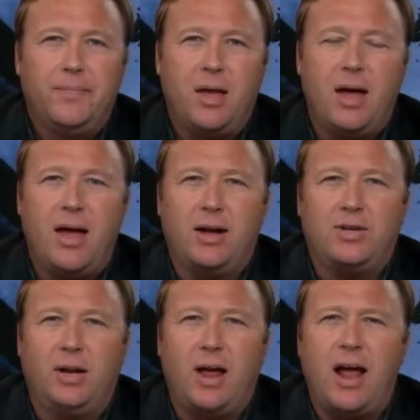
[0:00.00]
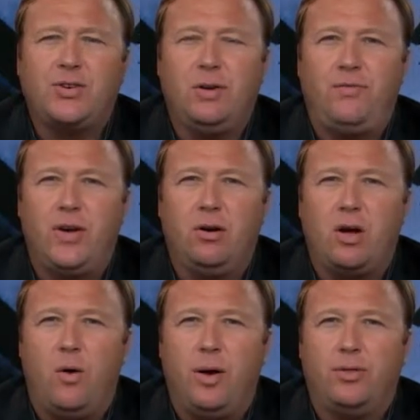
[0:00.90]
I actually fear
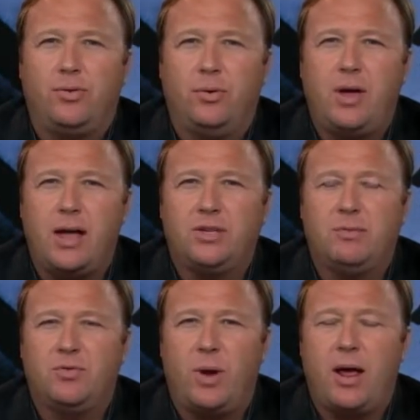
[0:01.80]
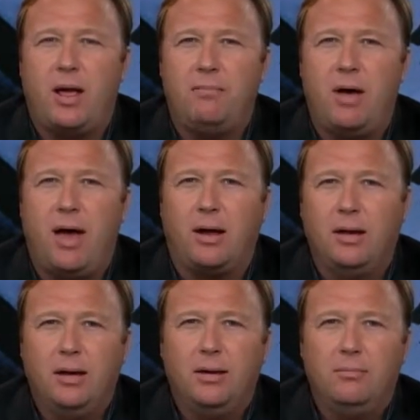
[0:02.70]
going through customs when I come back
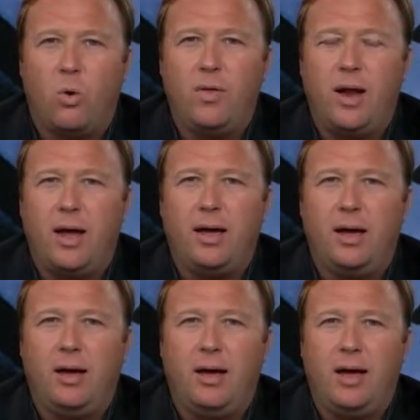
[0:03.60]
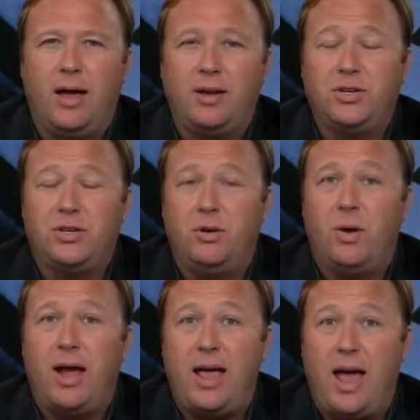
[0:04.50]
more than
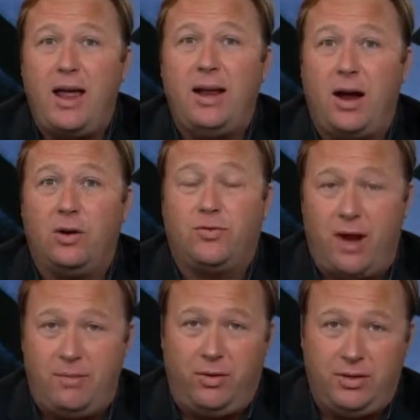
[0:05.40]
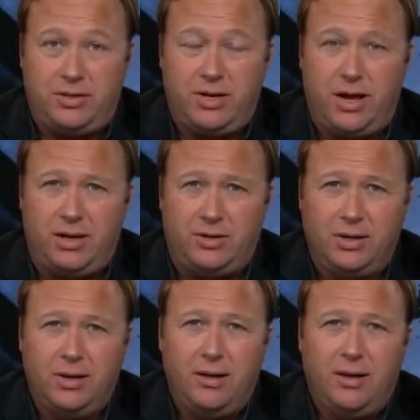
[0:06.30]
I hate air travel these days.
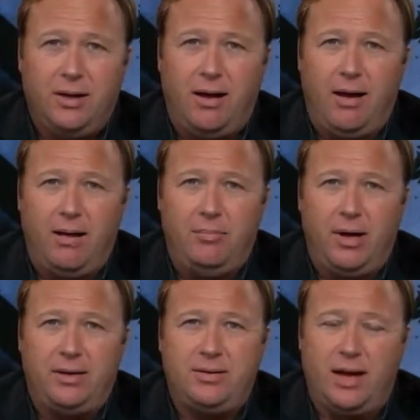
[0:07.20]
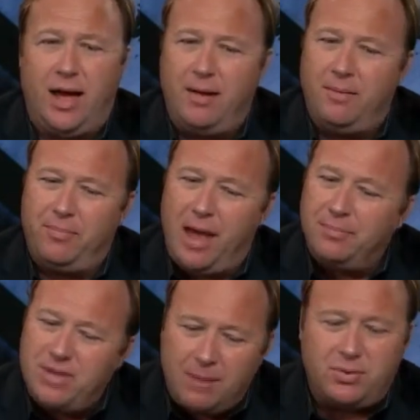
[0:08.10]
But
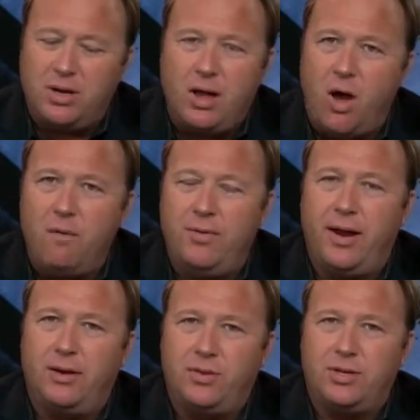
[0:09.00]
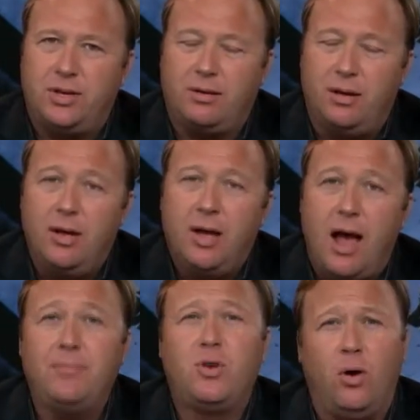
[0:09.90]
I'm tempted to go over there.
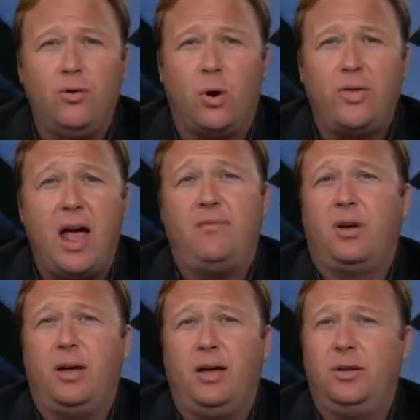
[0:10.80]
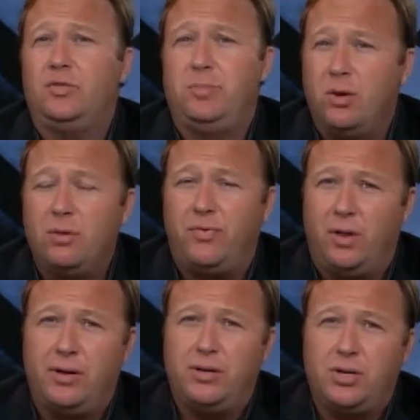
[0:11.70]
I'm told North Africa is
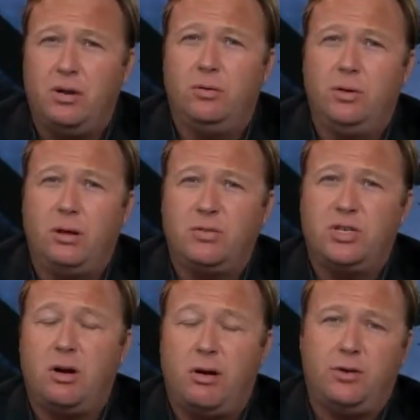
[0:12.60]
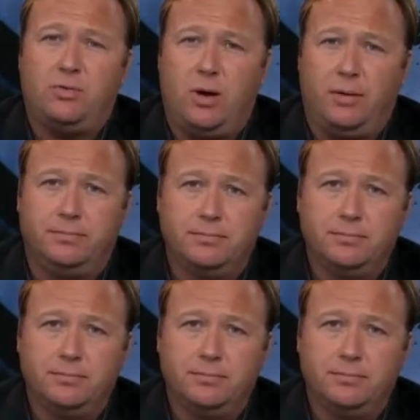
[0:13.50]
beautiful in its own mysterious way.